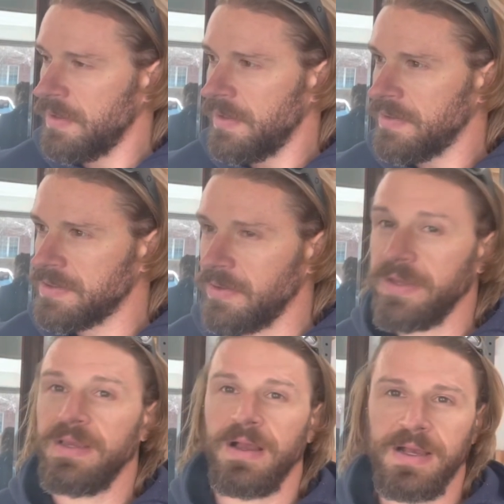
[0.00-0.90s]
So I
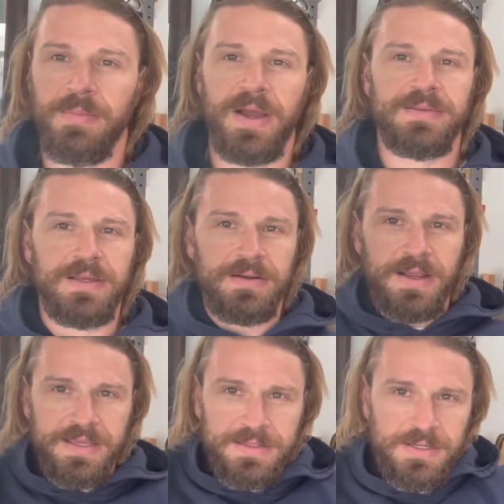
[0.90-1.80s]
come out there, I
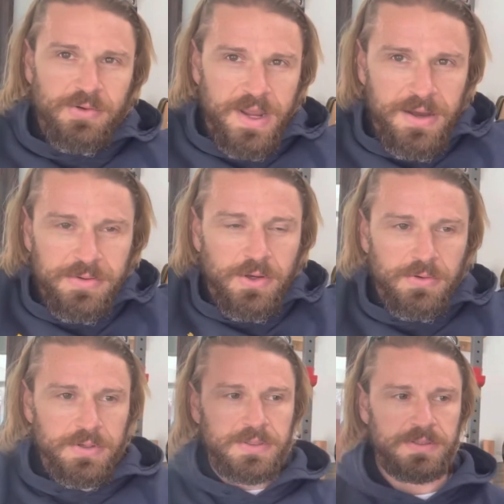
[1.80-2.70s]
get the crowd
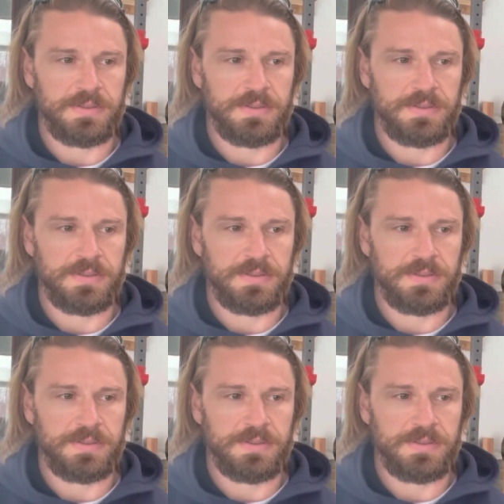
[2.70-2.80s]
going,